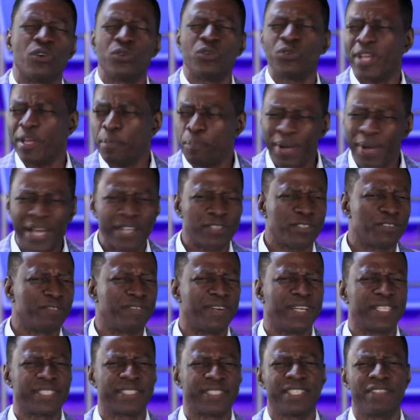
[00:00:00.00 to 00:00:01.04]
You're a part
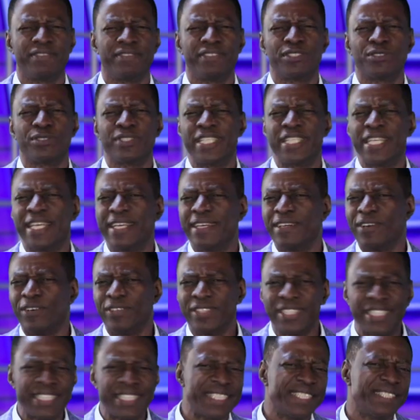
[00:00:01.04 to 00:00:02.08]
of our service today
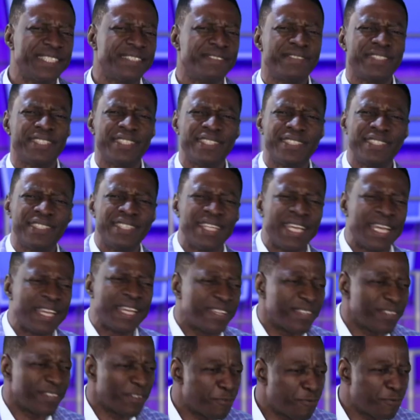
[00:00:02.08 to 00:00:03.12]
on TV,
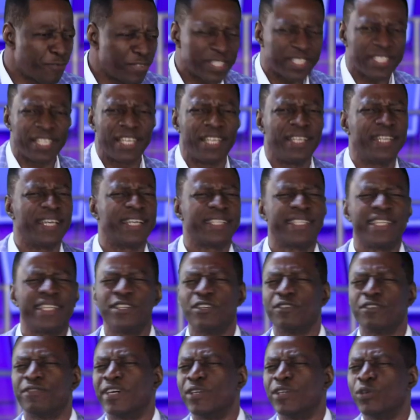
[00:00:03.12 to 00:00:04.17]
physically at
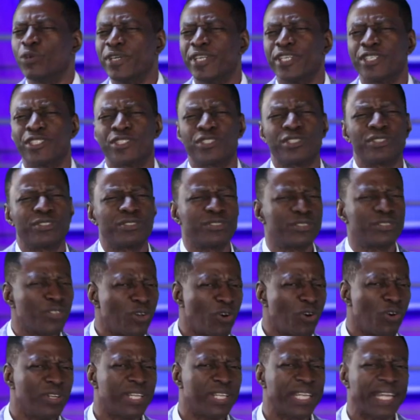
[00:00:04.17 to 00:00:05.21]
any of our locations,
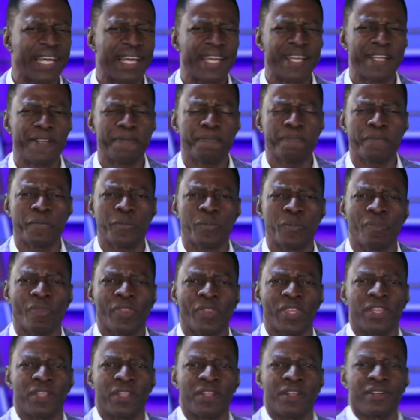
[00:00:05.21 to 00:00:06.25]
online.
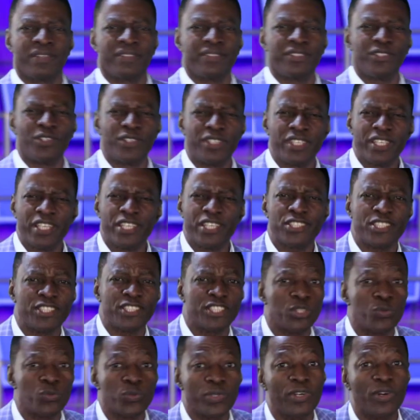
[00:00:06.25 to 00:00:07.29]
Your
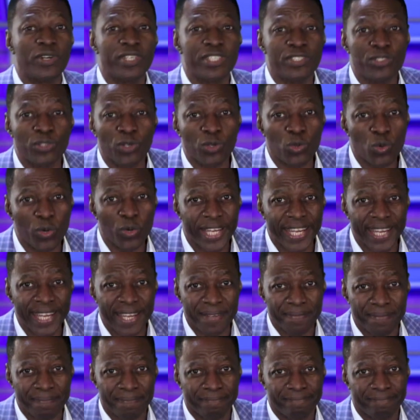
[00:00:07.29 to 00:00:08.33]
relationship with God is not
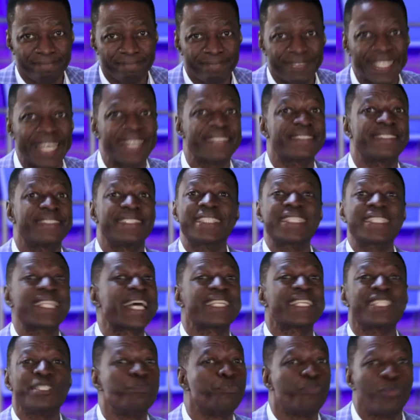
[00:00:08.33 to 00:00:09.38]
okay. That's the
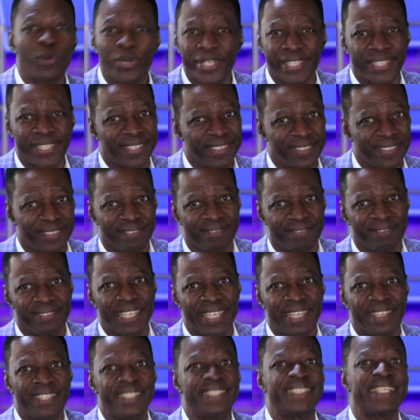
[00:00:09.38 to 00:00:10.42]
starting point.
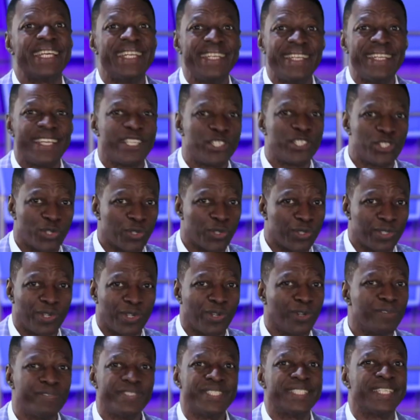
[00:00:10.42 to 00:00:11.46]
It's a nature.
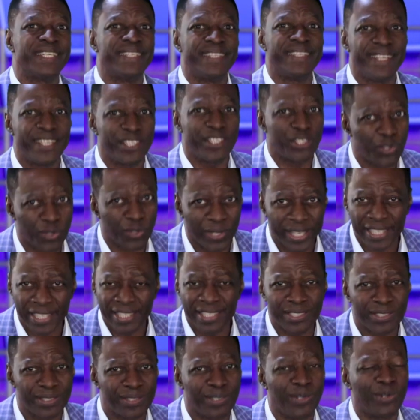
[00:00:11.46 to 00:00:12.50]
Love is a nature, and
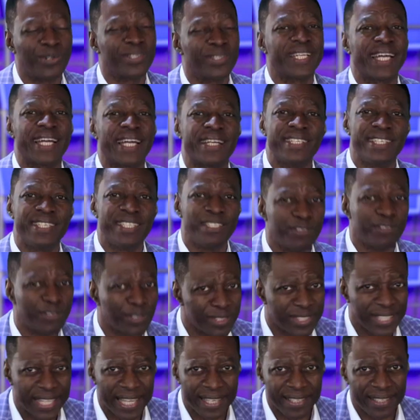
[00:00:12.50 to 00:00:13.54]
it is God that gives
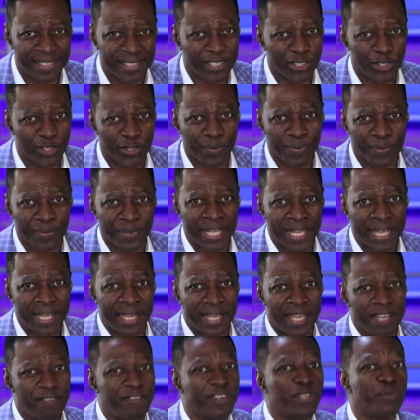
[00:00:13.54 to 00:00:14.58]
us that nature.
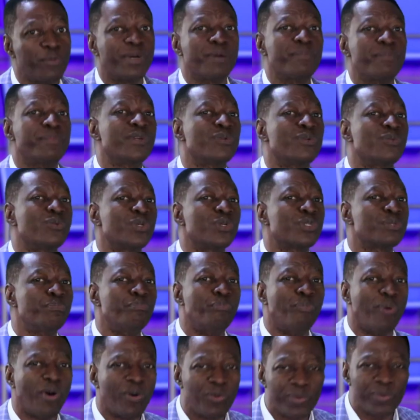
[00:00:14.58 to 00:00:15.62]
Every human being was
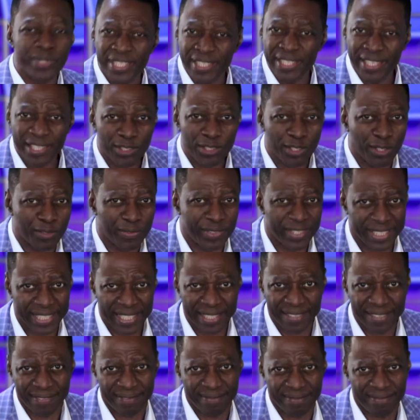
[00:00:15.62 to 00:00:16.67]
born with the nature of
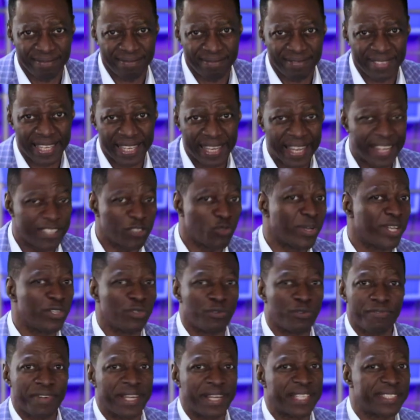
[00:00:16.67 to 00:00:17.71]
sin, and that's where
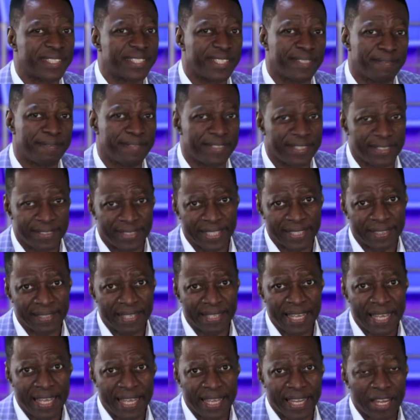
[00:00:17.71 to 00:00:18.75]
you find selfishness.
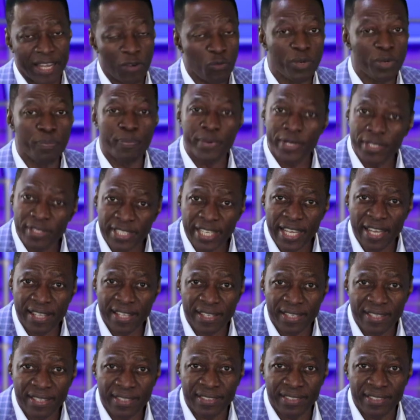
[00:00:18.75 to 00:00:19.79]
Can we pray
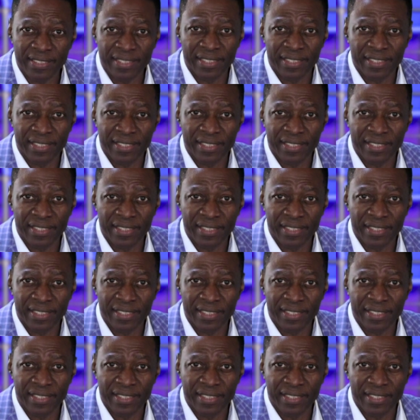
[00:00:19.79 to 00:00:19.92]
together?